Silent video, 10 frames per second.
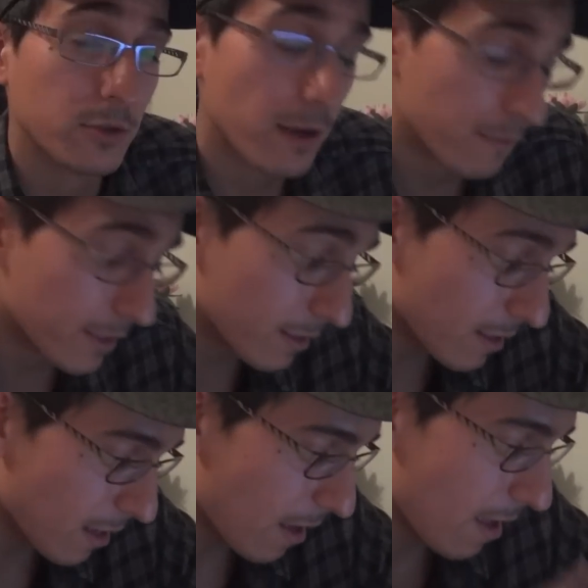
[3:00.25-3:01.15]
driving.
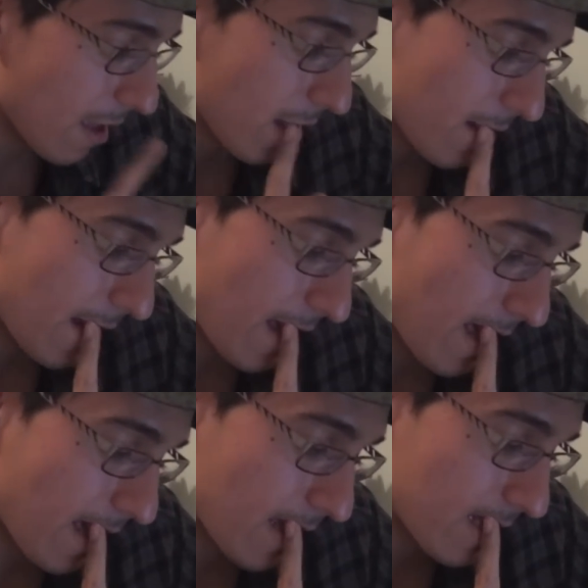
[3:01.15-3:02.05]

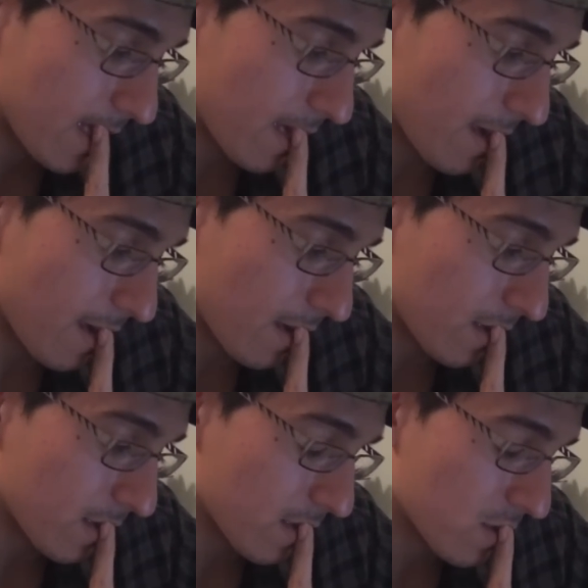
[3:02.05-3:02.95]
And
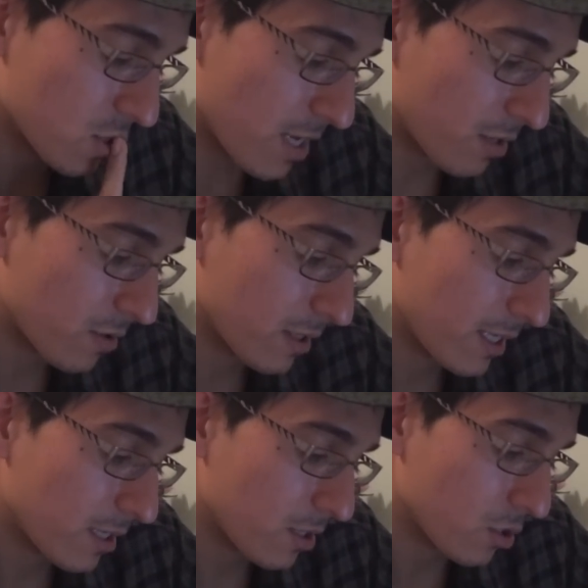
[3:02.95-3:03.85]

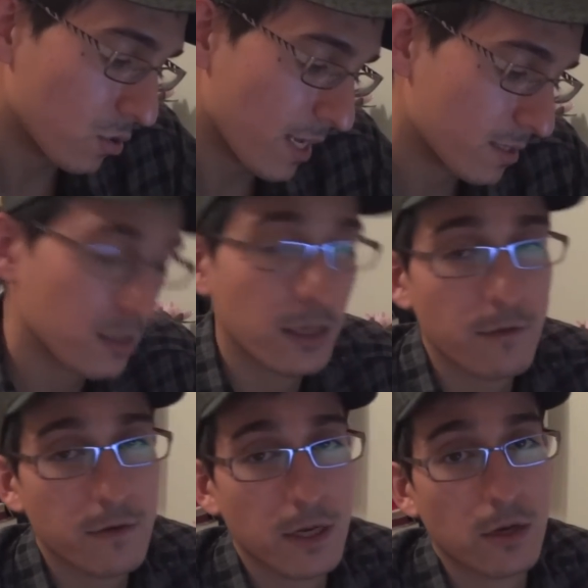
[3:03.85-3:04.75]
generally, you get to
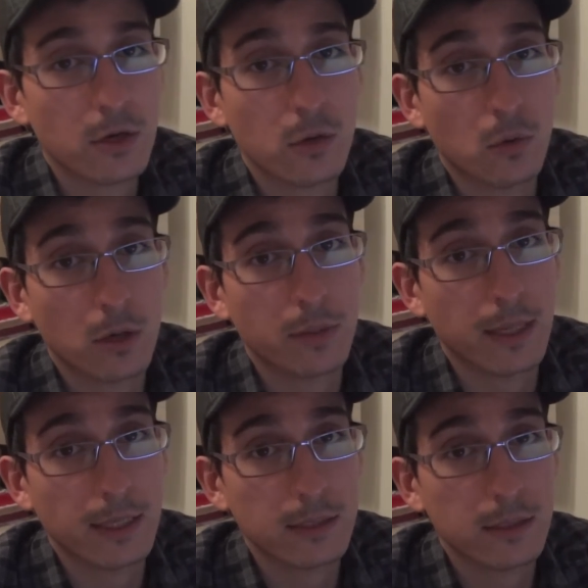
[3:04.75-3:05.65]
live near your
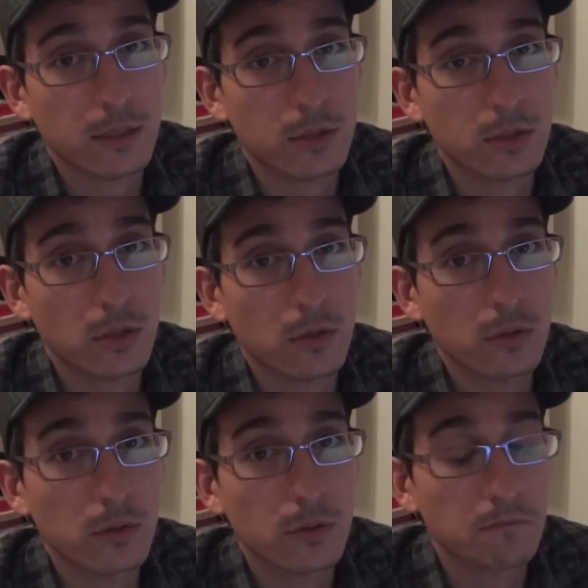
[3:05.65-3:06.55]
workplace,
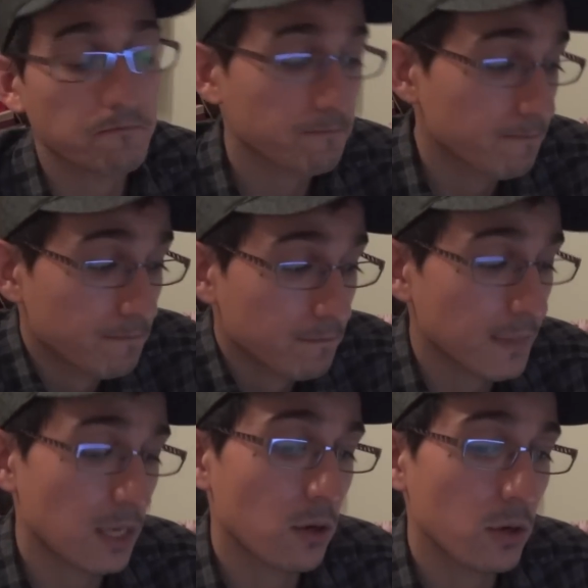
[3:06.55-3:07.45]
so
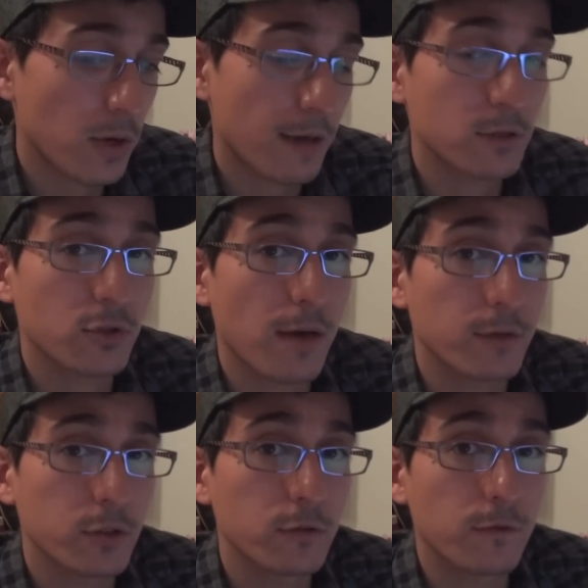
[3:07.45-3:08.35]
you don't have to travel
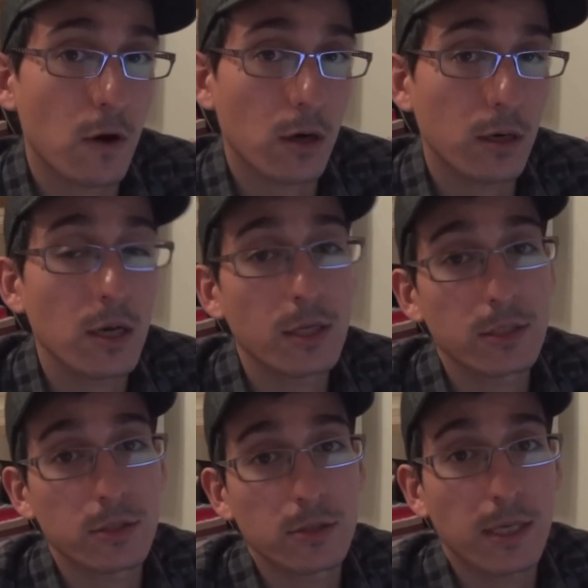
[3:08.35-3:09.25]
too far
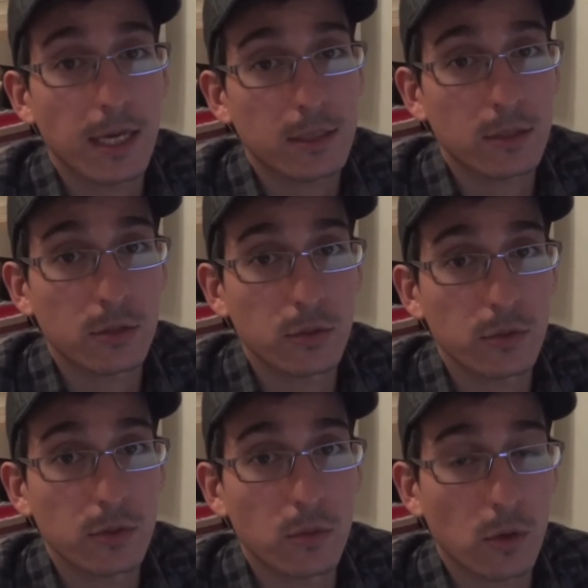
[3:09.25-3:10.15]
to get
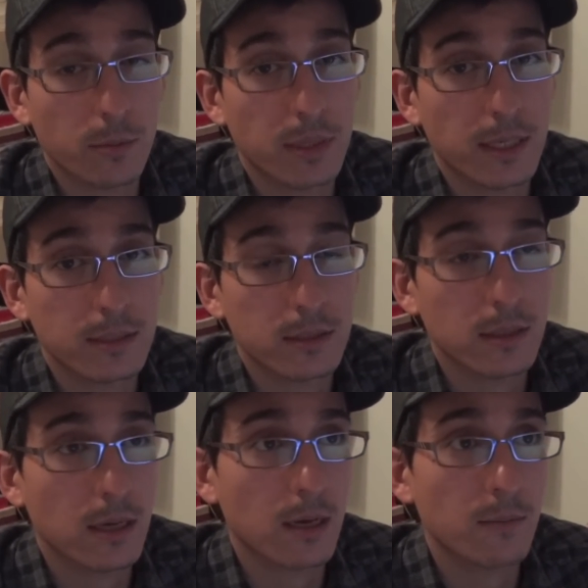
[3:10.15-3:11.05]
to the workplace.
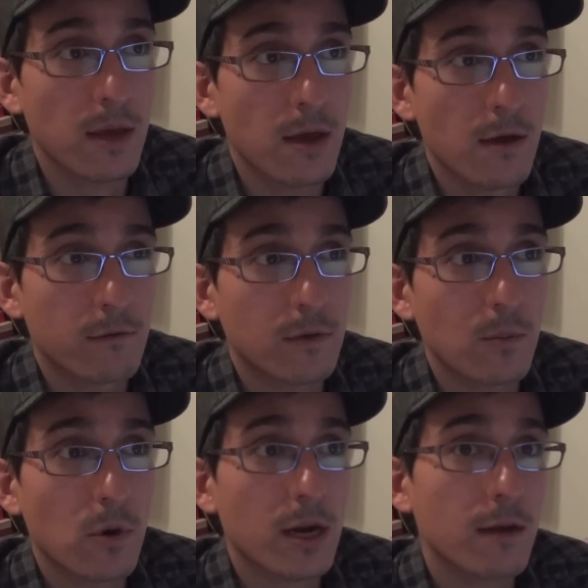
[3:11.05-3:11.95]

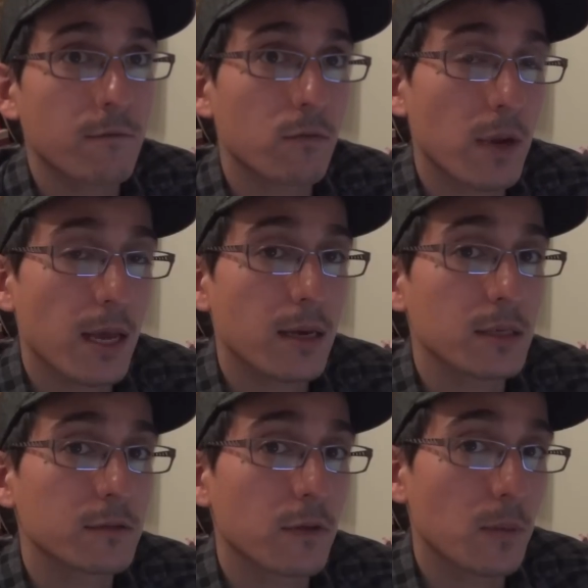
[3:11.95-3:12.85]
From what I've read,
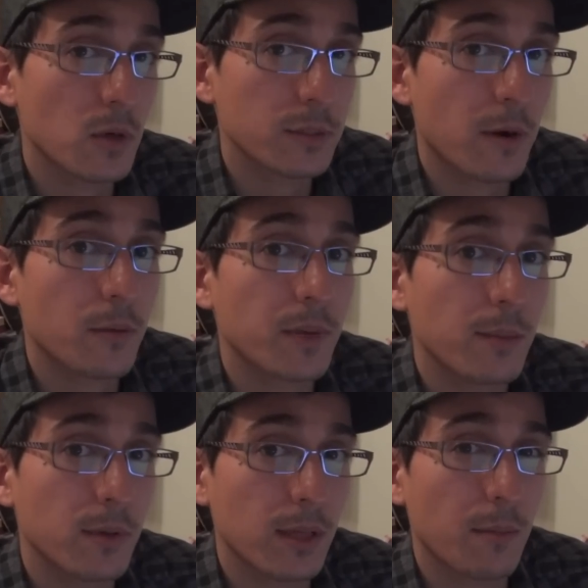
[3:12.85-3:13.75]
is for the most part,
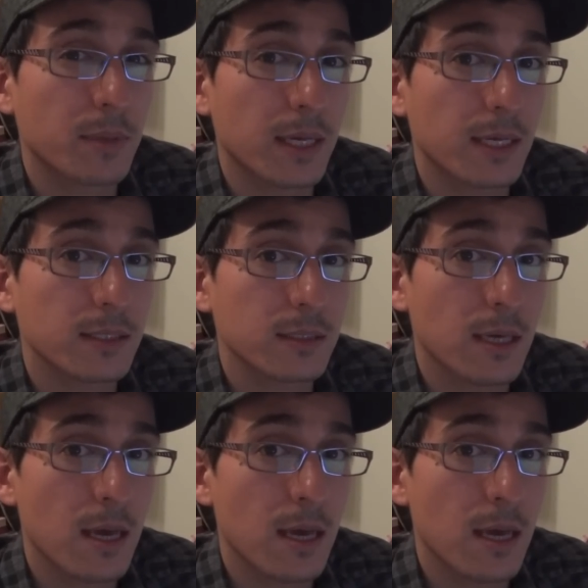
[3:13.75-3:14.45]
people get placed